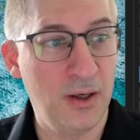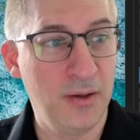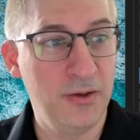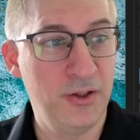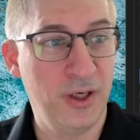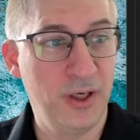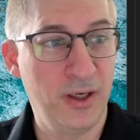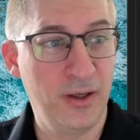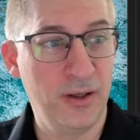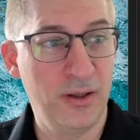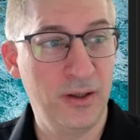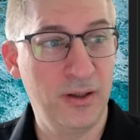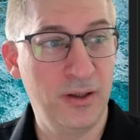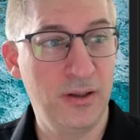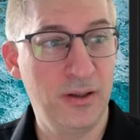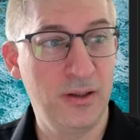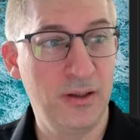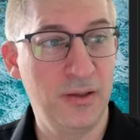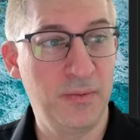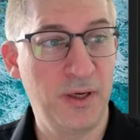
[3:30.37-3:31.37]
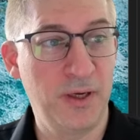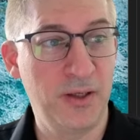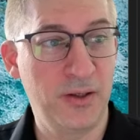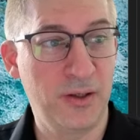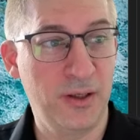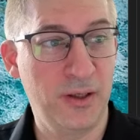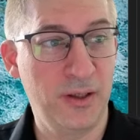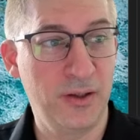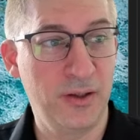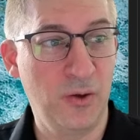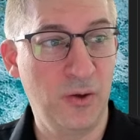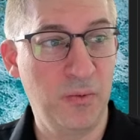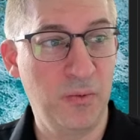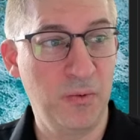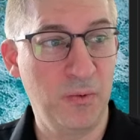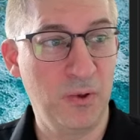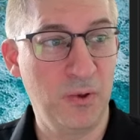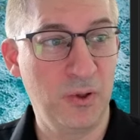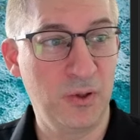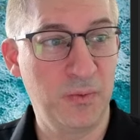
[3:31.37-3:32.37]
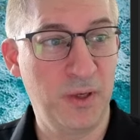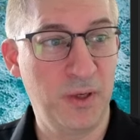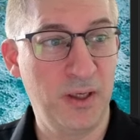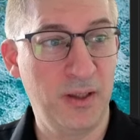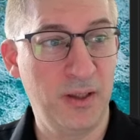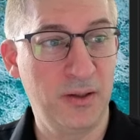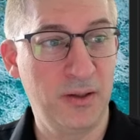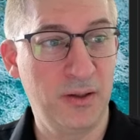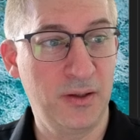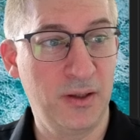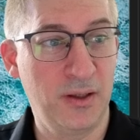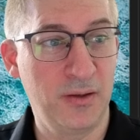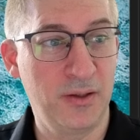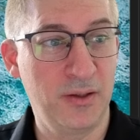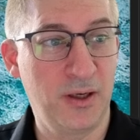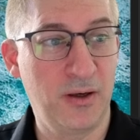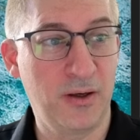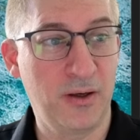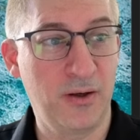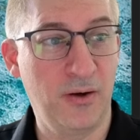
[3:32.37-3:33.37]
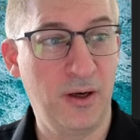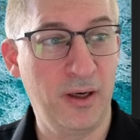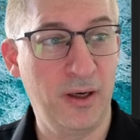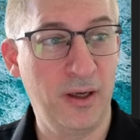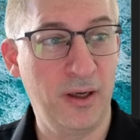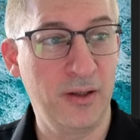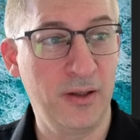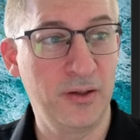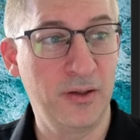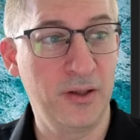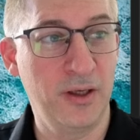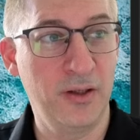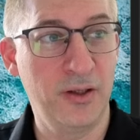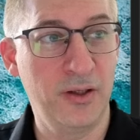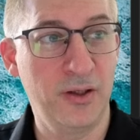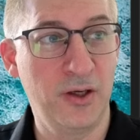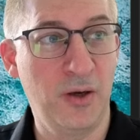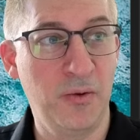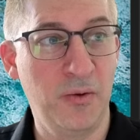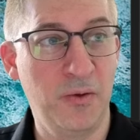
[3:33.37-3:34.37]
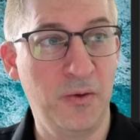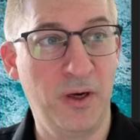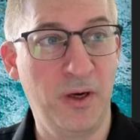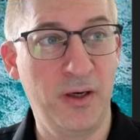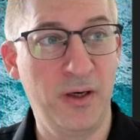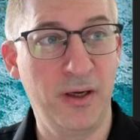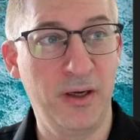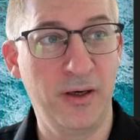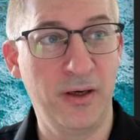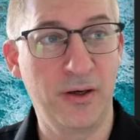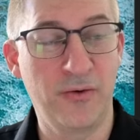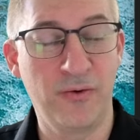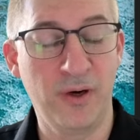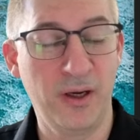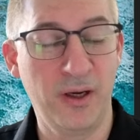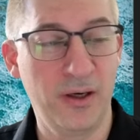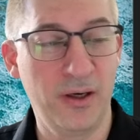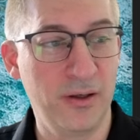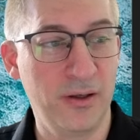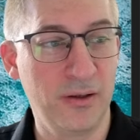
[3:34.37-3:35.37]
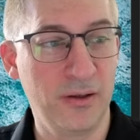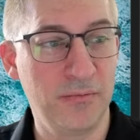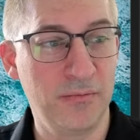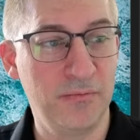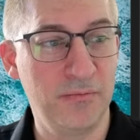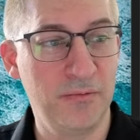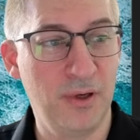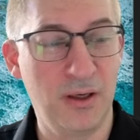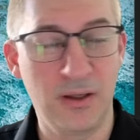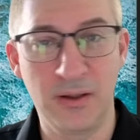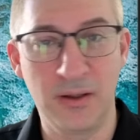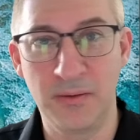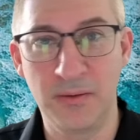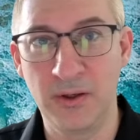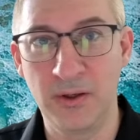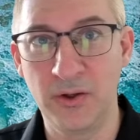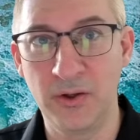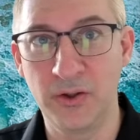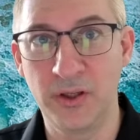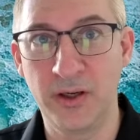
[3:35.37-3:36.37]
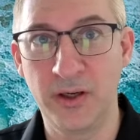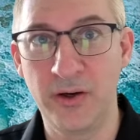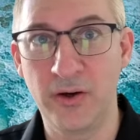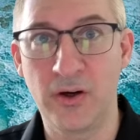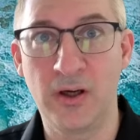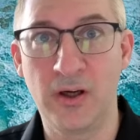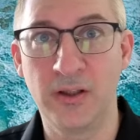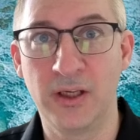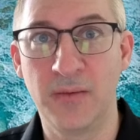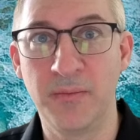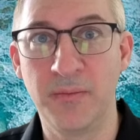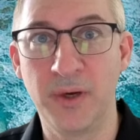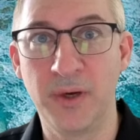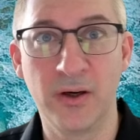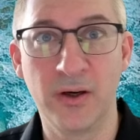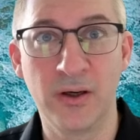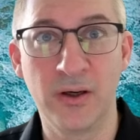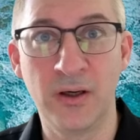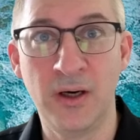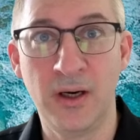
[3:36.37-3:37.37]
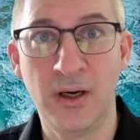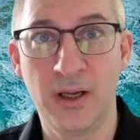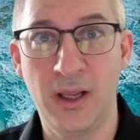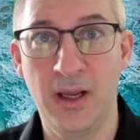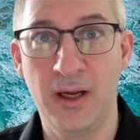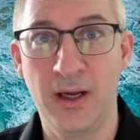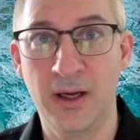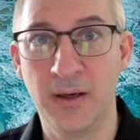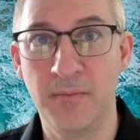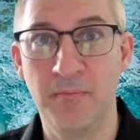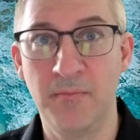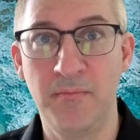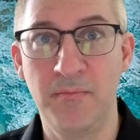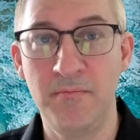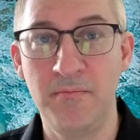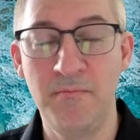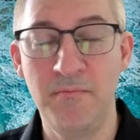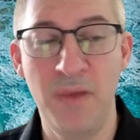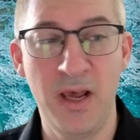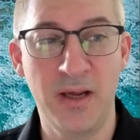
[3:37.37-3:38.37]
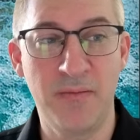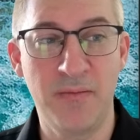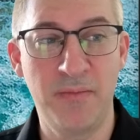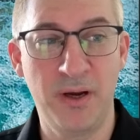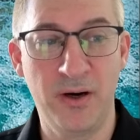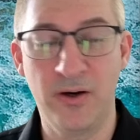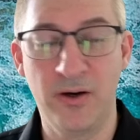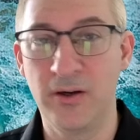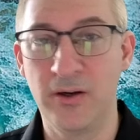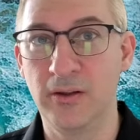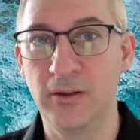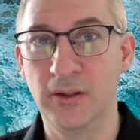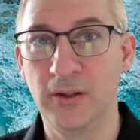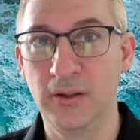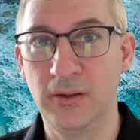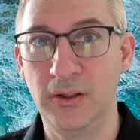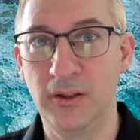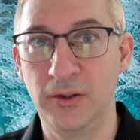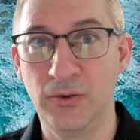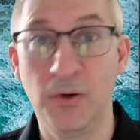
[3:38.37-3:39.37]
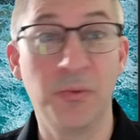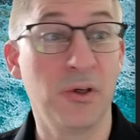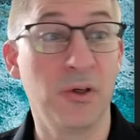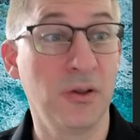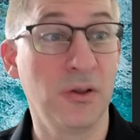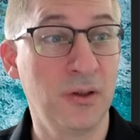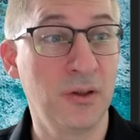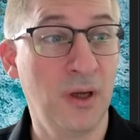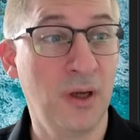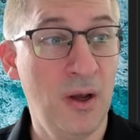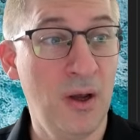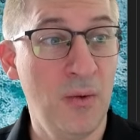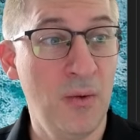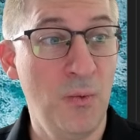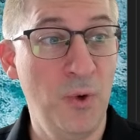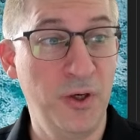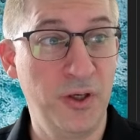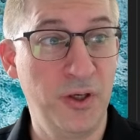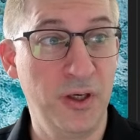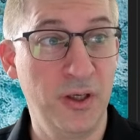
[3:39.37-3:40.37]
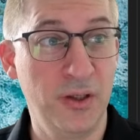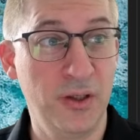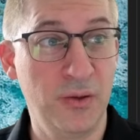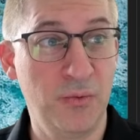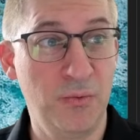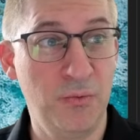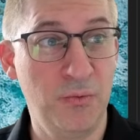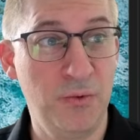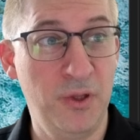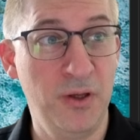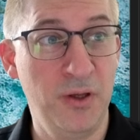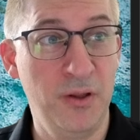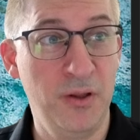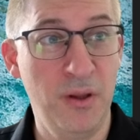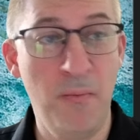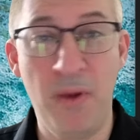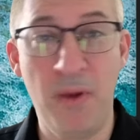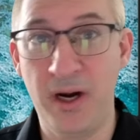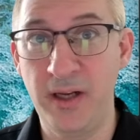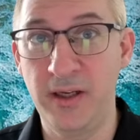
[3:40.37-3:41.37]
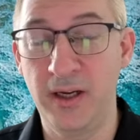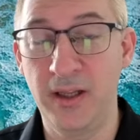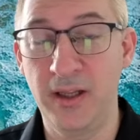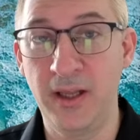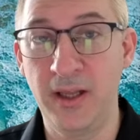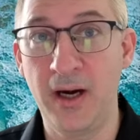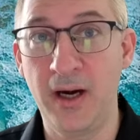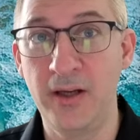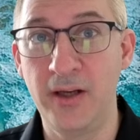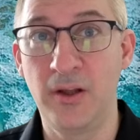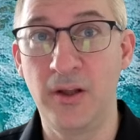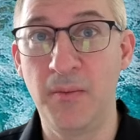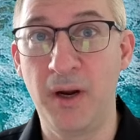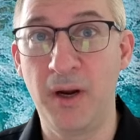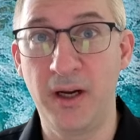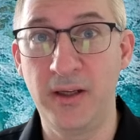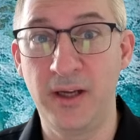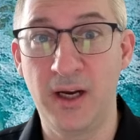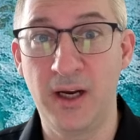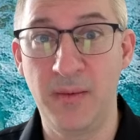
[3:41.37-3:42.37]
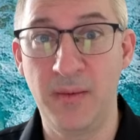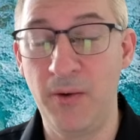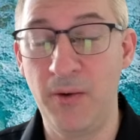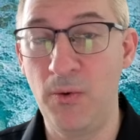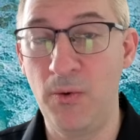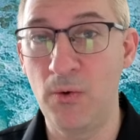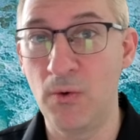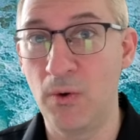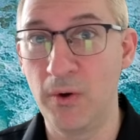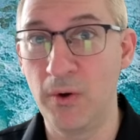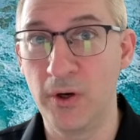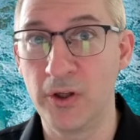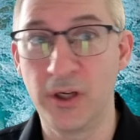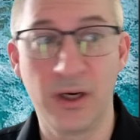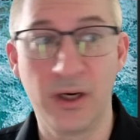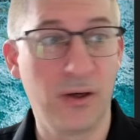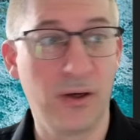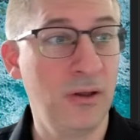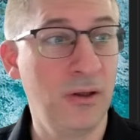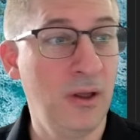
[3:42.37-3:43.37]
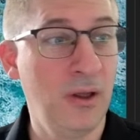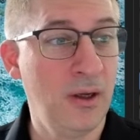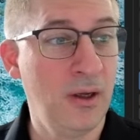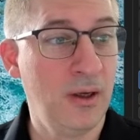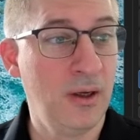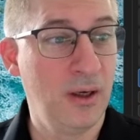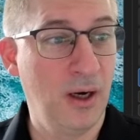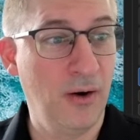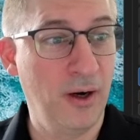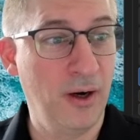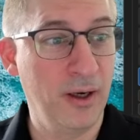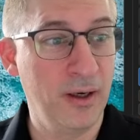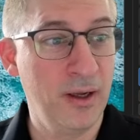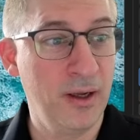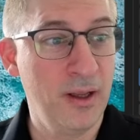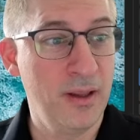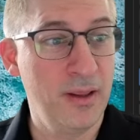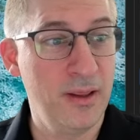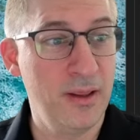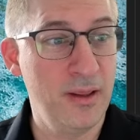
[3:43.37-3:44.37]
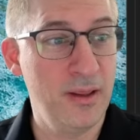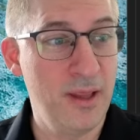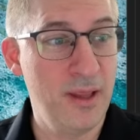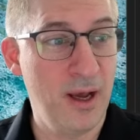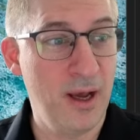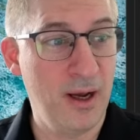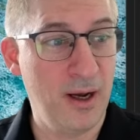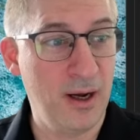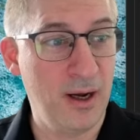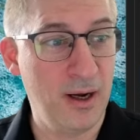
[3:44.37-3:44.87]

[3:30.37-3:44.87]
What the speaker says: Jenner is basically just open world space. Target audience, it just helps the metadata creator understand your content better and make better descriptions, which is the money tab. That is the money tab that will grow your channel. All right. That